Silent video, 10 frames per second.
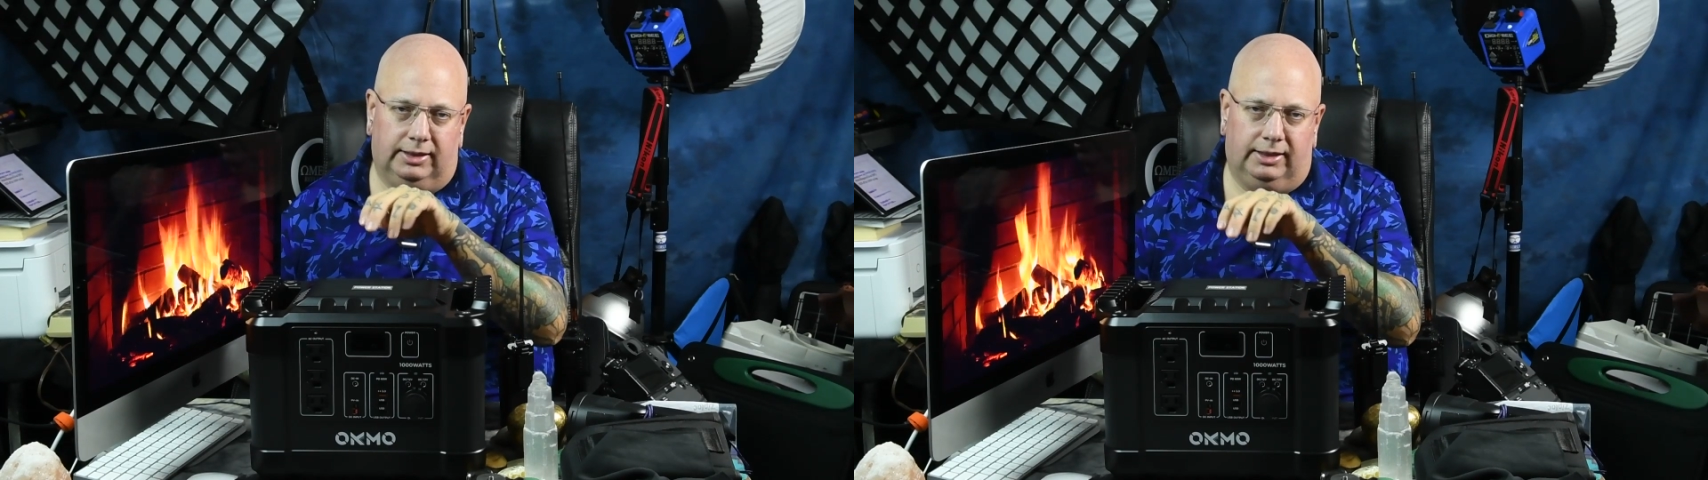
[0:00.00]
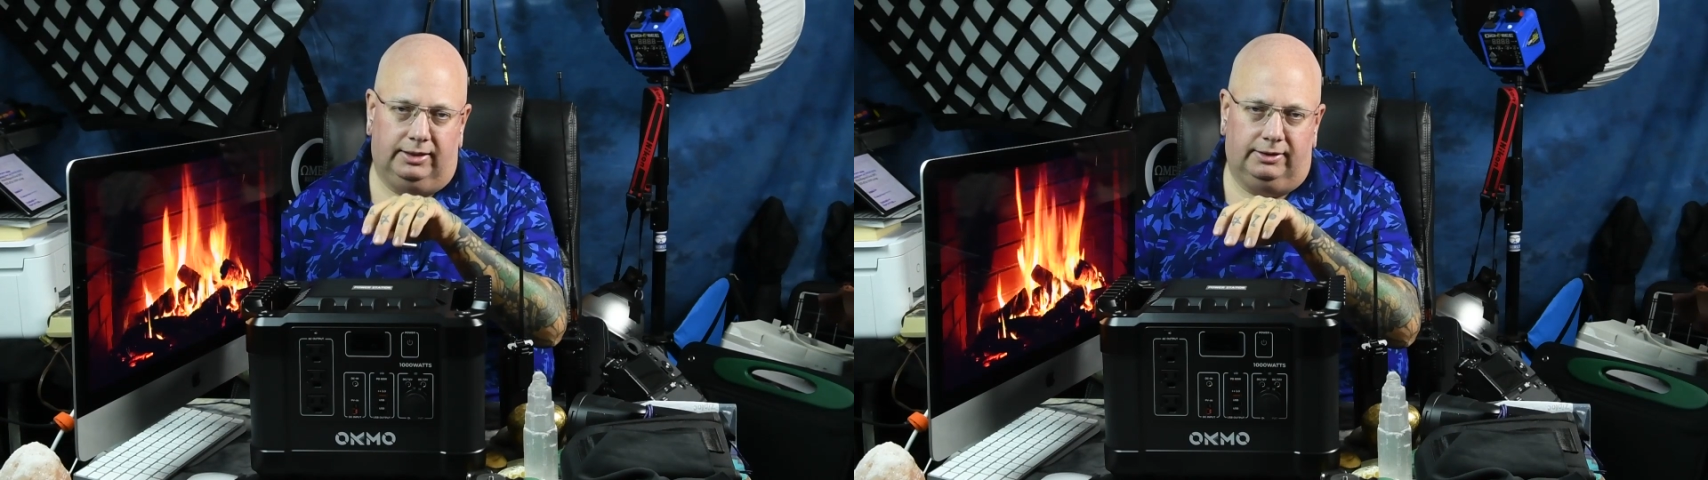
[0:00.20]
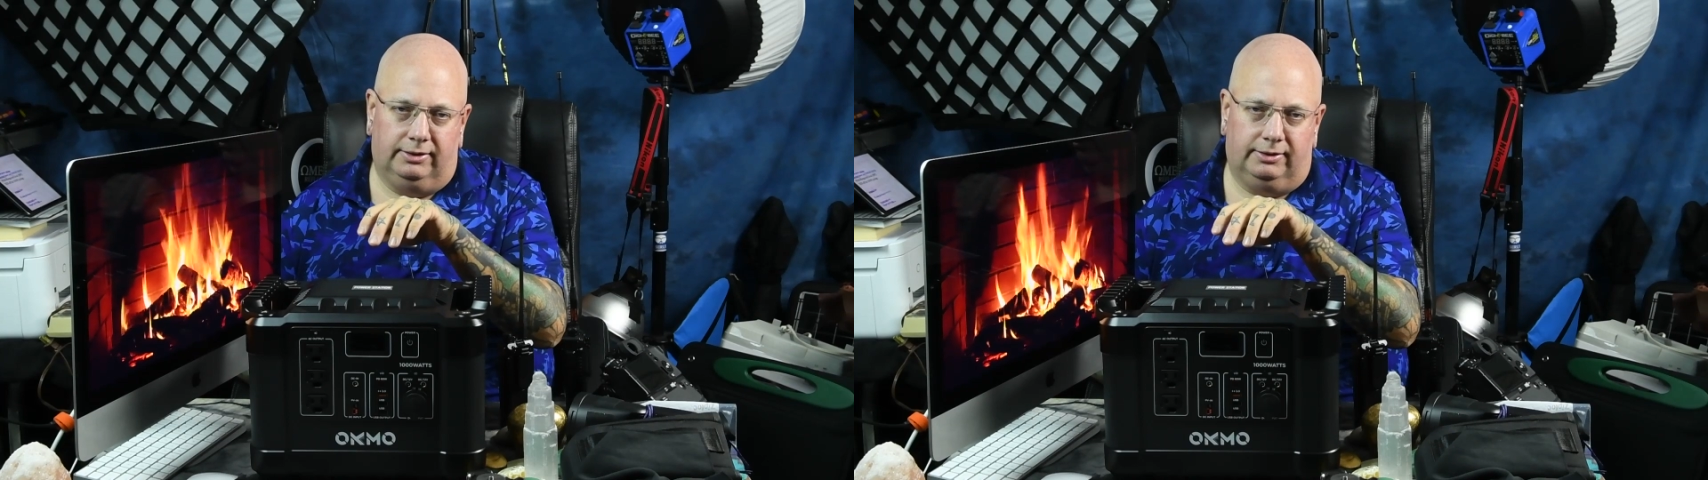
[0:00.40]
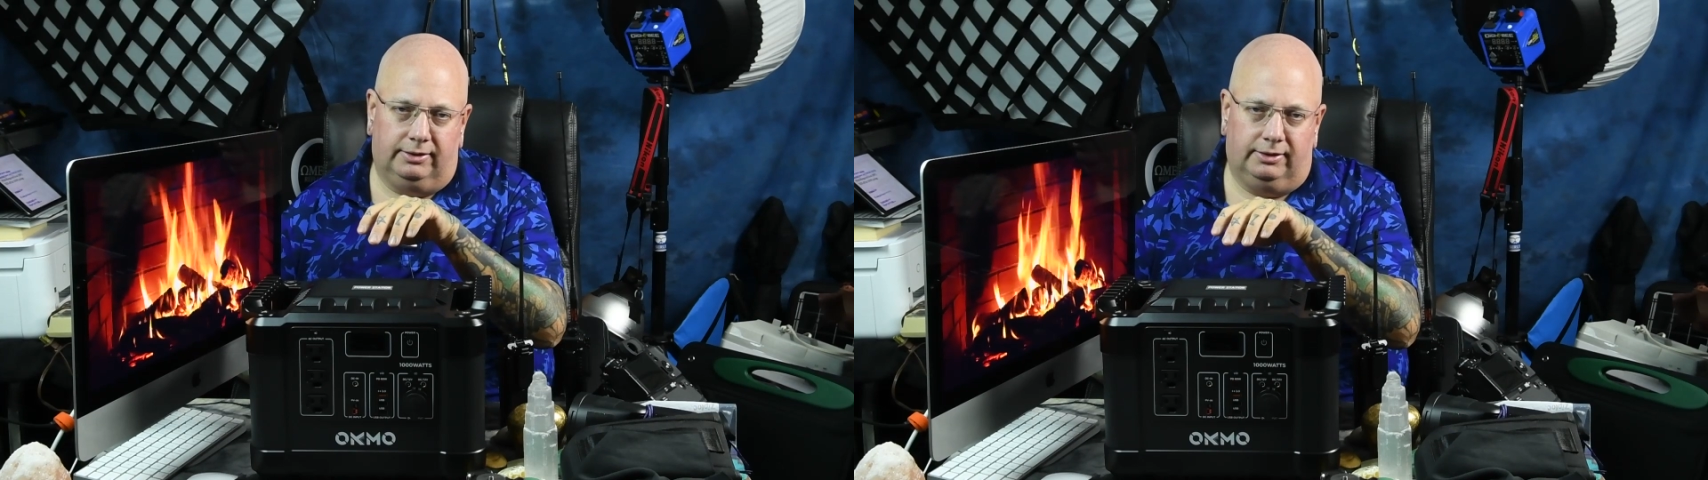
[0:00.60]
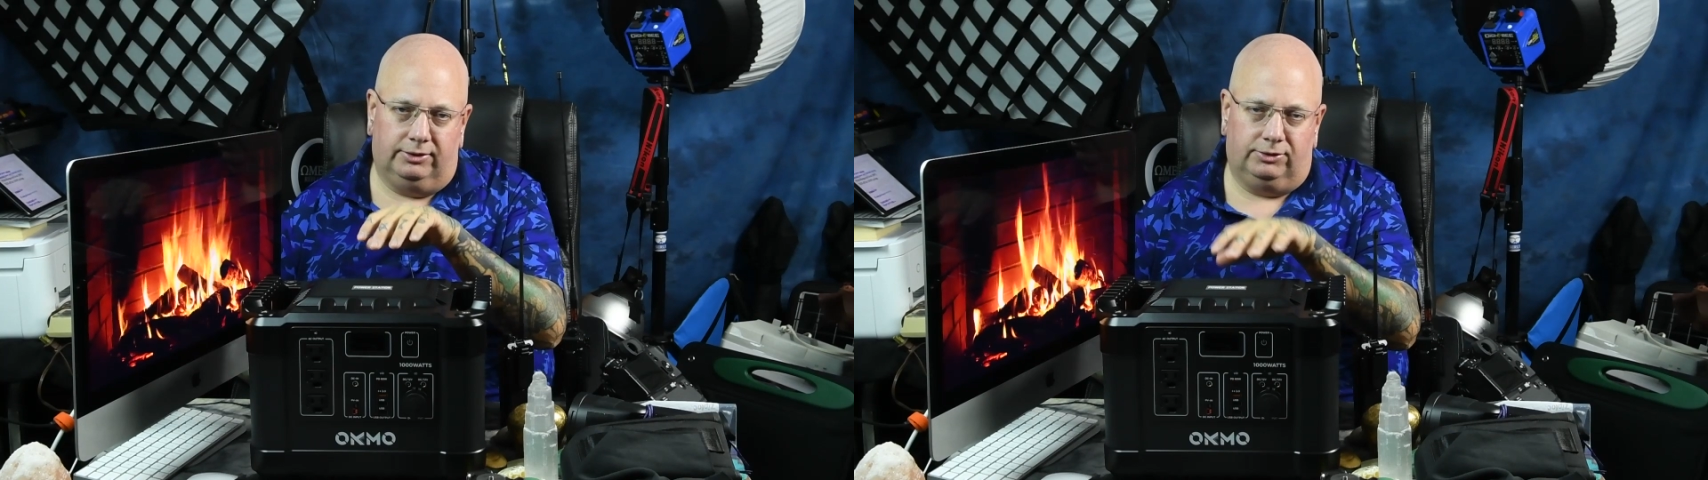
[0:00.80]
and
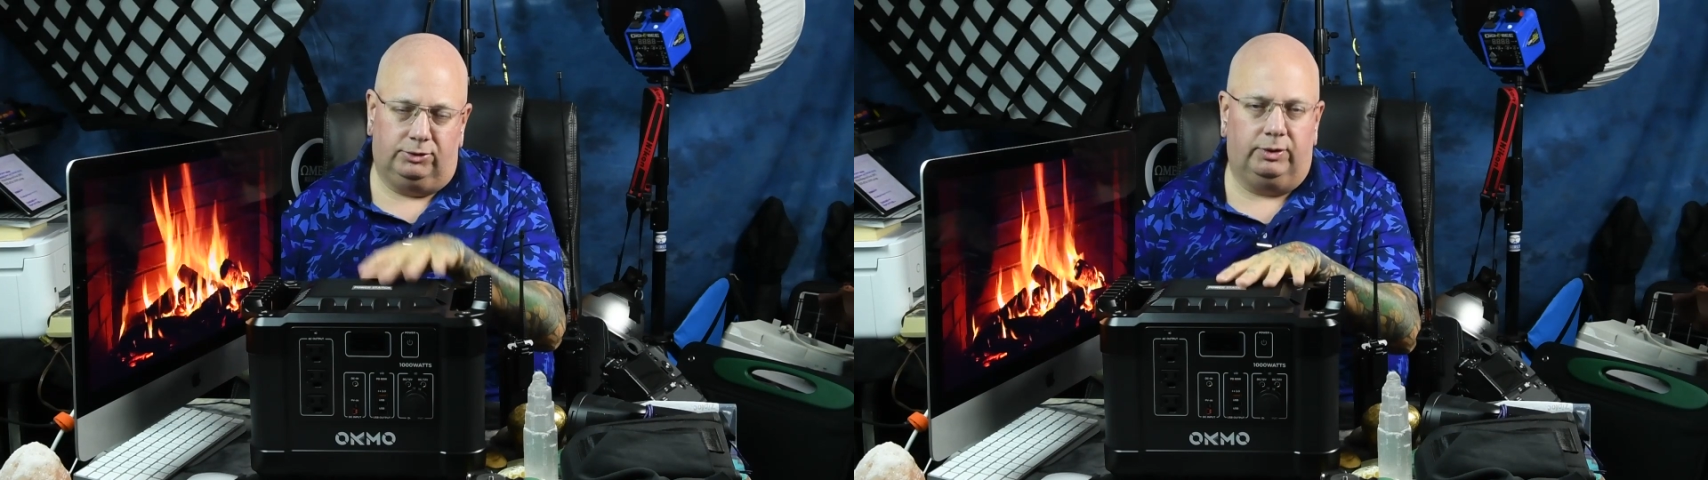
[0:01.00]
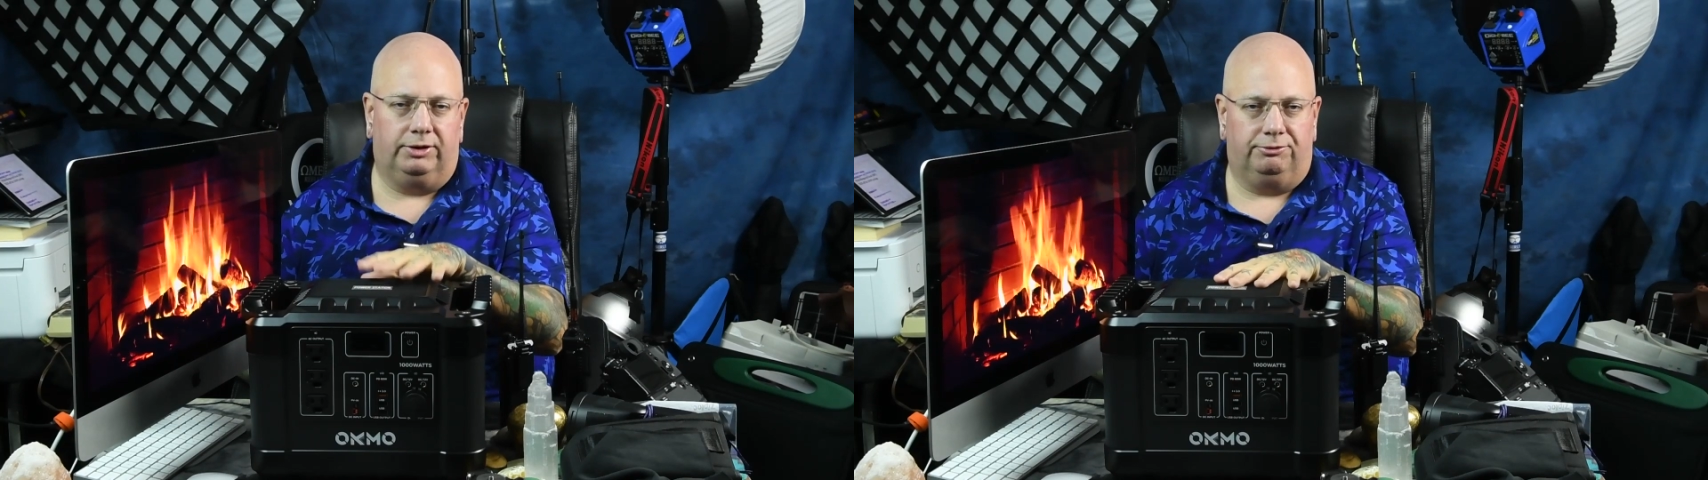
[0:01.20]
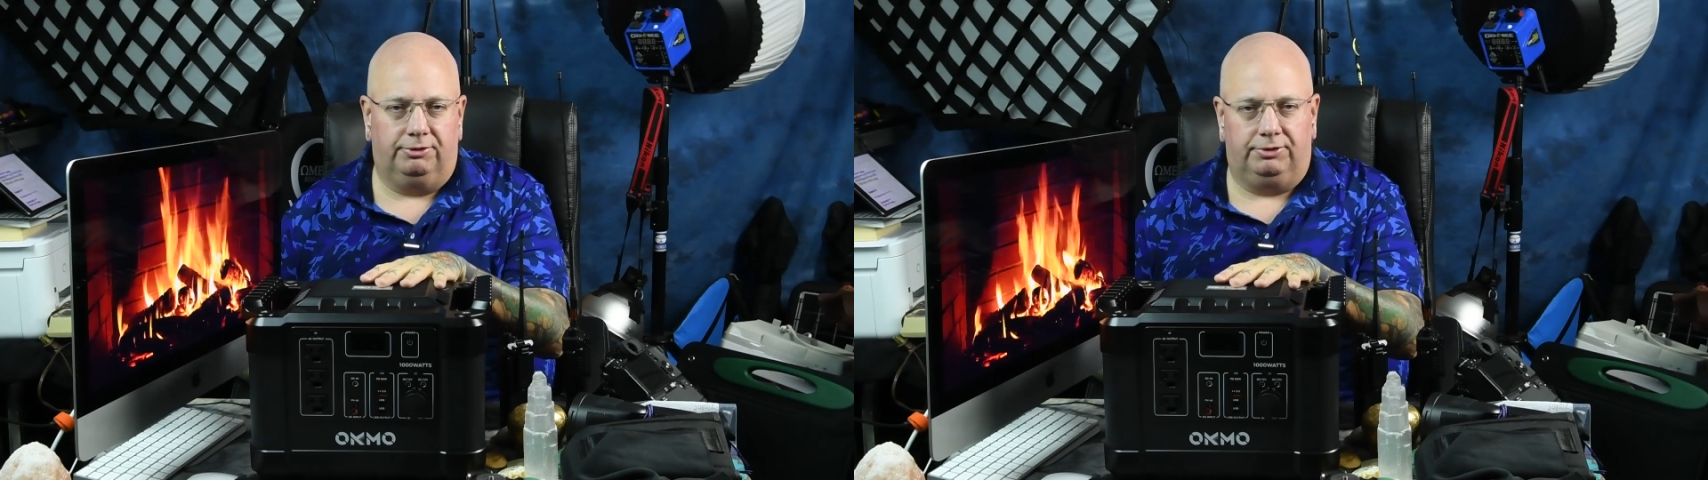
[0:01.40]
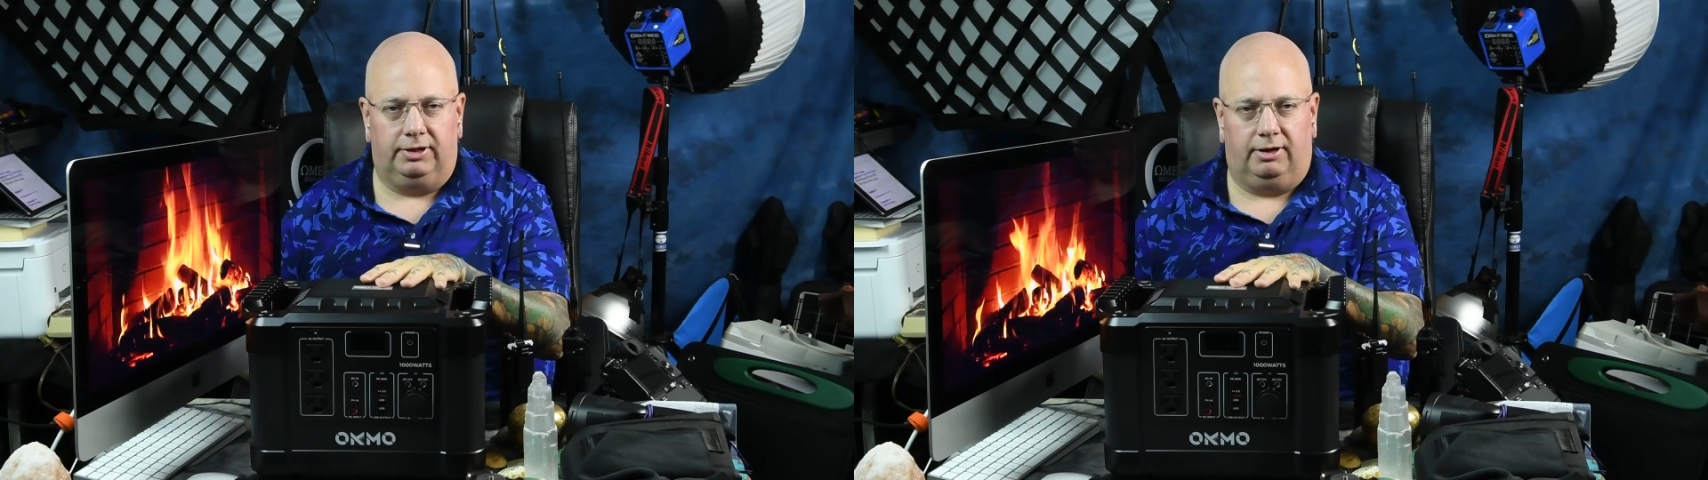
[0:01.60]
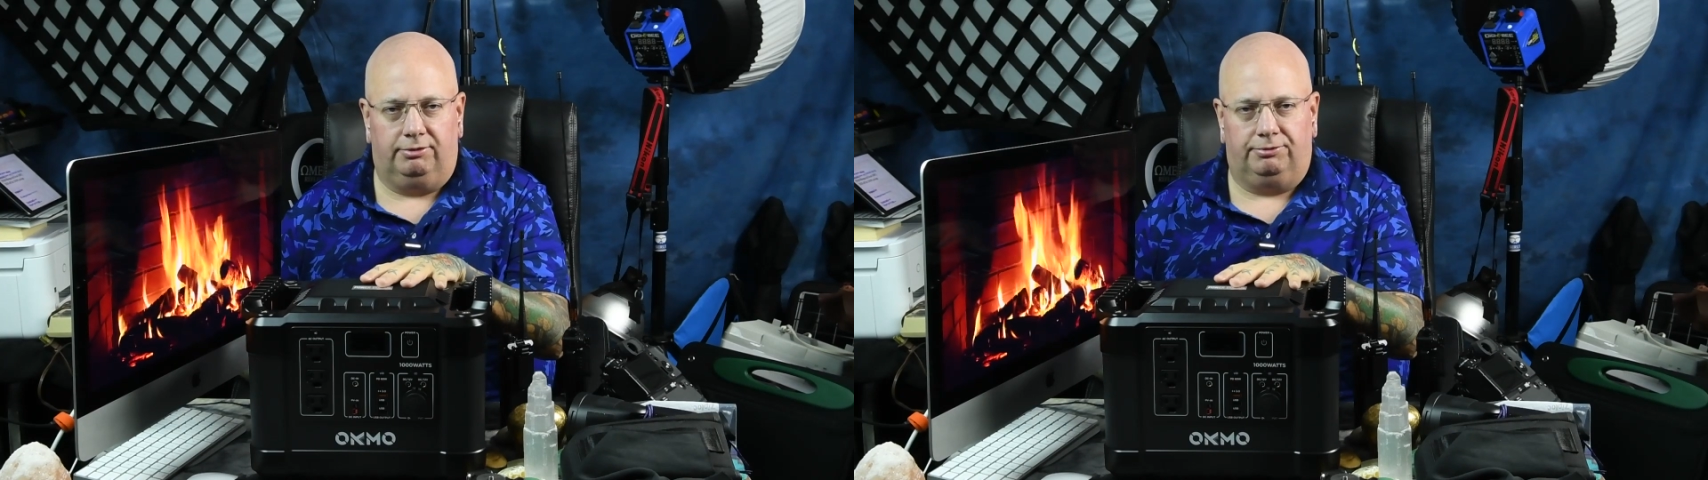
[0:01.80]
uh, two hundred
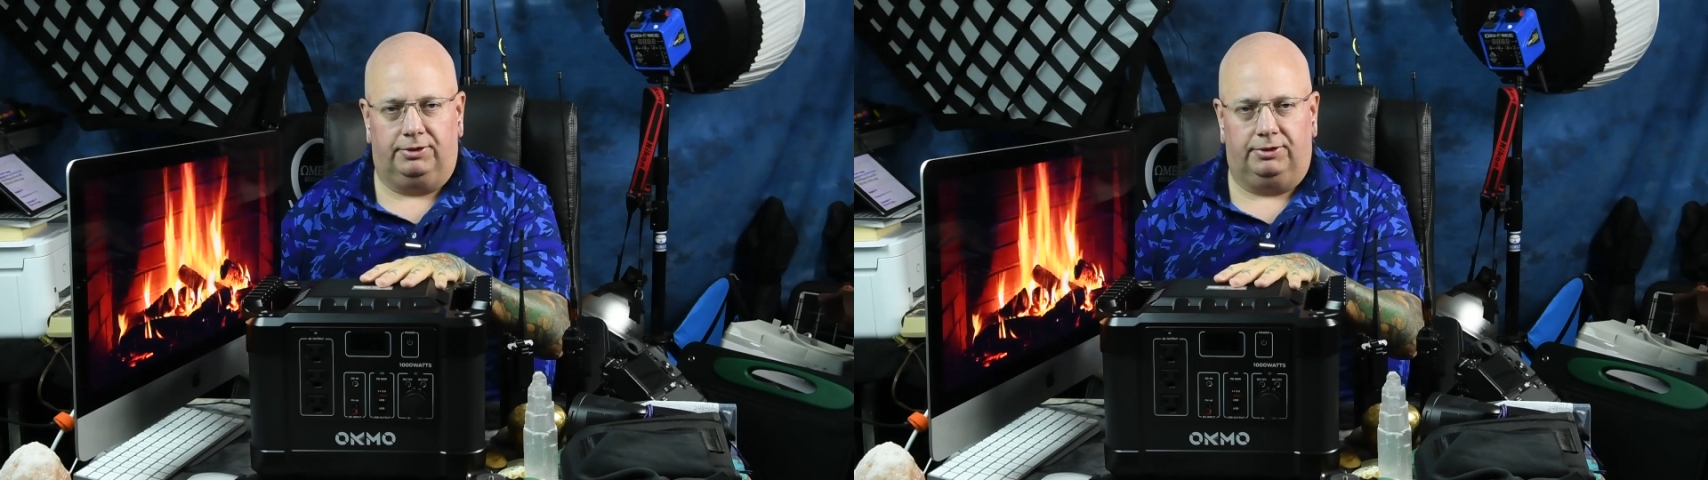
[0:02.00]
fifty dollars